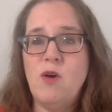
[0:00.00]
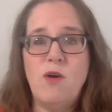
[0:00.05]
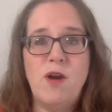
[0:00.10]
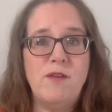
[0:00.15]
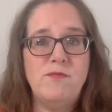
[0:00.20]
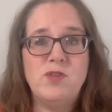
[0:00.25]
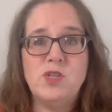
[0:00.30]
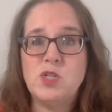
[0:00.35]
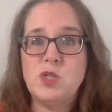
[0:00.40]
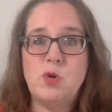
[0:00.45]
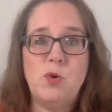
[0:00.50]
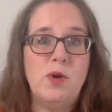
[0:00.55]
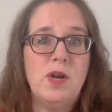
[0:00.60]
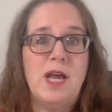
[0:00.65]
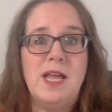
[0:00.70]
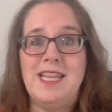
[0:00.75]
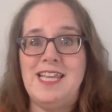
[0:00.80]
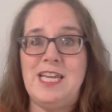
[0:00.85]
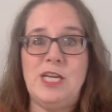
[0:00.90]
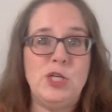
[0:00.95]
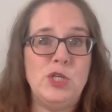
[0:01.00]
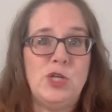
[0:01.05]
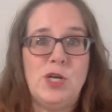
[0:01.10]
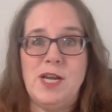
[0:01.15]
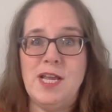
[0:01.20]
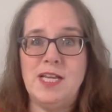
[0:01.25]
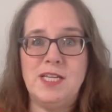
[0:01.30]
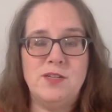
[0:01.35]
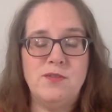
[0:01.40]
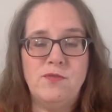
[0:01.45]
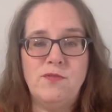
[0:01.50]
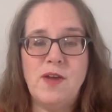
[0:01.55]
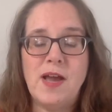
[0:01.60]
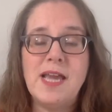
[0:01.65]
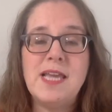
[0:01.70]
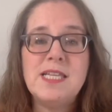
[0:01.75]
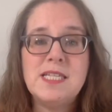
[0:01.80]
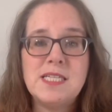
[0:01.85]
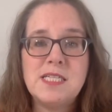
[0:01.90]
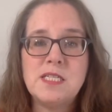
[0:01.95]
I've just gone on the internet to
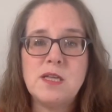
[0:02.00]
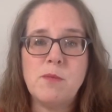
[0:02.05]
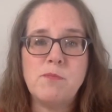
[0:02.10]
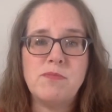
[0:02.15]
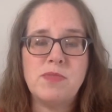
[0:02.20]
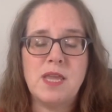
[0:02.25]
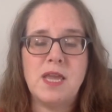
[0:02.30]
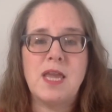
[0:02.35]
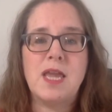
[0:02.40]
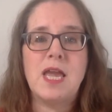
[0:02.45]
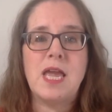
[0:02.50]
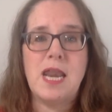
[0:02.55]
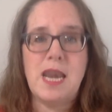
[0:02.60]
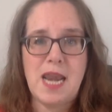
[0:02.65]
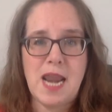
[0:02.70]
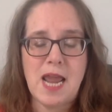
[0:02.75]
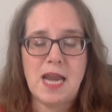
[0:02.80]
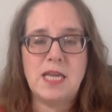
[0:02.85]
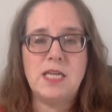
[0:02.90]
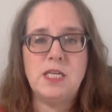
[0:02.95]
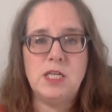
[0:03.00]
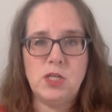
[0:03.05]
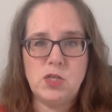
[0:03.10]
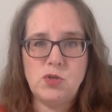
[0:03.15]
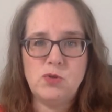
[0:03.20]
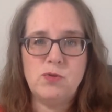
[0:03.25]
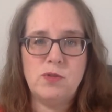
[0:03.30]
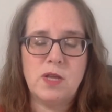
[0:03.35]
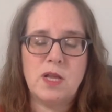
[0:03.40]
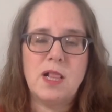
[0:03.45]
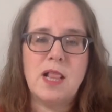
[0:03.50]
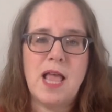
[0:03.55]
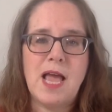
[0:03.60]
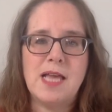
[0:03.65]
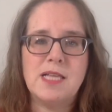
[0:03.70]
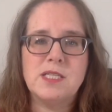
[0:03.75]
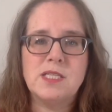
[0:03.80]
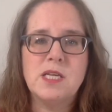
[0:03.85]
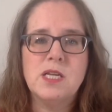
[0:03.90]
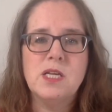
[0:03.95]
find something connected to the
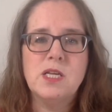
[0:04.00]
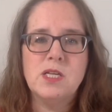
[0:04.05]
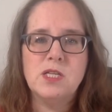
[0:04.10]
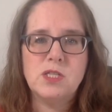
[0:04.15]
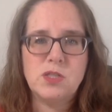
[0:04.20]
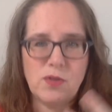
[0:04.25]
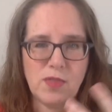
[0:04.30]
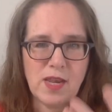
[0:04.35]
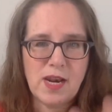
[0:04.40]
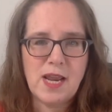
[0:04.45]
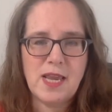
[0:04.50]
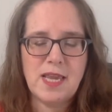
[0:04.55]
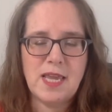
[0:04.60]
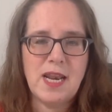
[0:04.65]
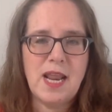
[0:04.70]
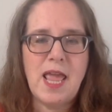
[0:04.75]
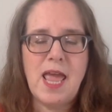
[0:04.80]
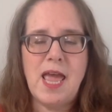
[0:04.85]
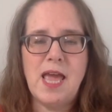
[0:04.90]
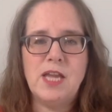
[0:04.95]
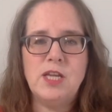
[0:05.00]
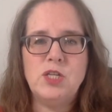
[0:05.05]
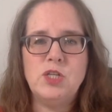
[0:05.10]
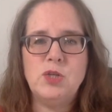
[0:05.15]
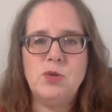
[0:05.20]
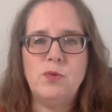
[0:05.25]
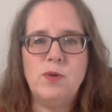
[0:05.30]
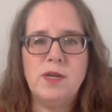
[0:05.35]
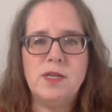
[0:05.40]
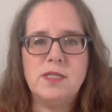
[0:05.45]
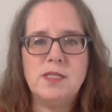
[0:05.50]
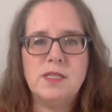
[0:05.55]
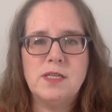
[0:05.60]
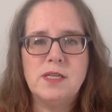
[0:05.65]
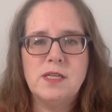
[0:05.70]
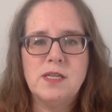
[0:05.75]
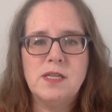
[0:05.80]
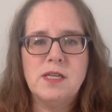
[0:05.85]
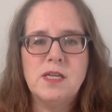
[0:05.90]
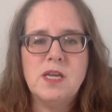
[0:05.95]
class so that I can add to it.
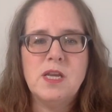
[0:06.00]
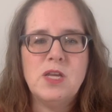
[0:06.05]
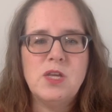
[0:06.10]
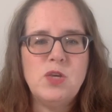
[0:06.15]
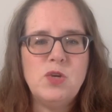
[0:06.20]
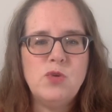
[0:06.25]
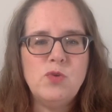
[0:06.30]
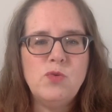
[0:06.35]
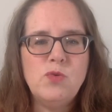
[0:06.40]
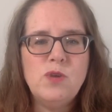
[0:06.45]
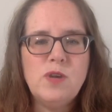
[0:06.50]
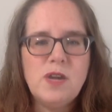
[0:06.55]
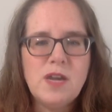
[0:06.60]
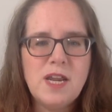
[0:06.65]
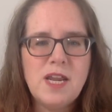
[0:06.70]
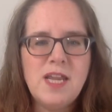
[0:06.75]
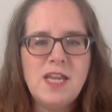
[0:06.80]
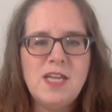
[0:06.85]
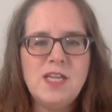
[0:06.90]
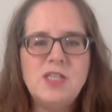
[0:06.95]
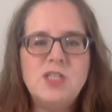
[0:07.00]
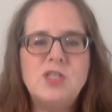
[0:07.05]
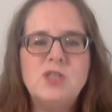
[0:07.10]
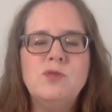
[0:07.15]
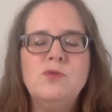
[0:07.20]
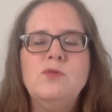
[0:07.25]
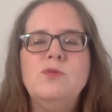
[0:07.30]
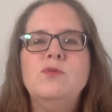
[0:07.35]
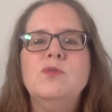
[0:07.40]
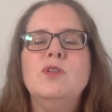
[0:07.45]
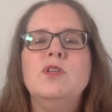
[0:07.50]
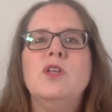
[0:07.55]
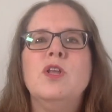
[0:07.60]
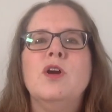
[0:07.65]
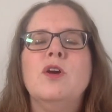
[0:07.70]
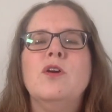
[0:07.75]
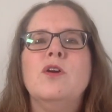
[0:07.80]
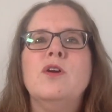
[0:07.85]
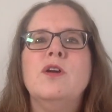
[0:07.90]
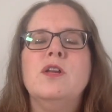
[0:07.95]
You need to
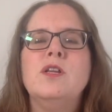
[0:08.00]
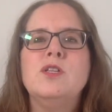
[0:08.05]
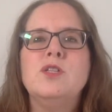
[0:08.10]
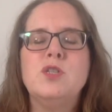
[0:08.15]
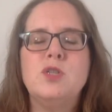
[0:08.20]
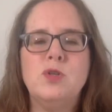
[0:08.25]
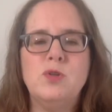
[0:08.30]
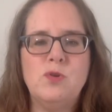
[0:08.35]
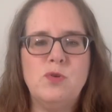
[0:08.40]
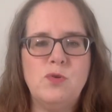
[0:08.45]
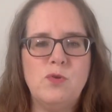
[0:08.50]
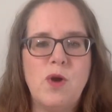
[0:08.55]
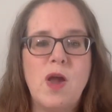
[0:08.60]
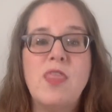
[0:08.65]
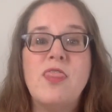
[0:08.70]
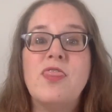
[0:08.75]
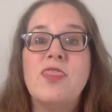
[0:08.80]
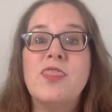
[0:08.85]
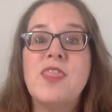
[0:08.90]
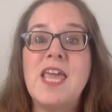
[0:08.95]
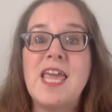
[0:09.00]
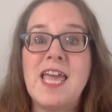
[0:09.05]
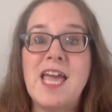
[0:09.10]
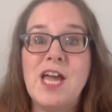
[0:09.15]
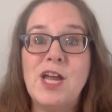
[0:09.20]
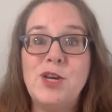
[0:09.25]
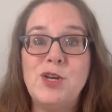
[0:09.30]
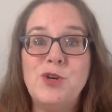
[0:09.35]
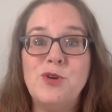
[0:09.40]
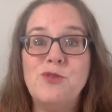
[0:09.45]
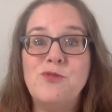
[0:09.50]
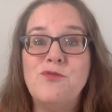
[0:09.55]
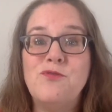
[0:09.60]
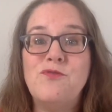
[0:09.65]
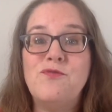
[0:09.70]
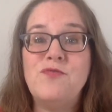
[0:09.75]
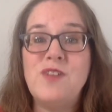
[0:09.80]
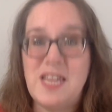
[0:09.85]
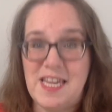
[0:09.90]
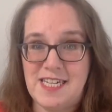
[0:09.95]
learn to think on your
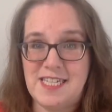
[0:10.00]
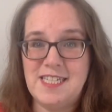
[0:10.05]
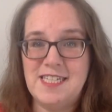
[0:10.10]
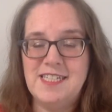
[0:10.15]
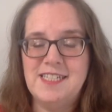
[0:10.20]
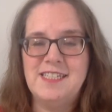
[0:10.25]
feet.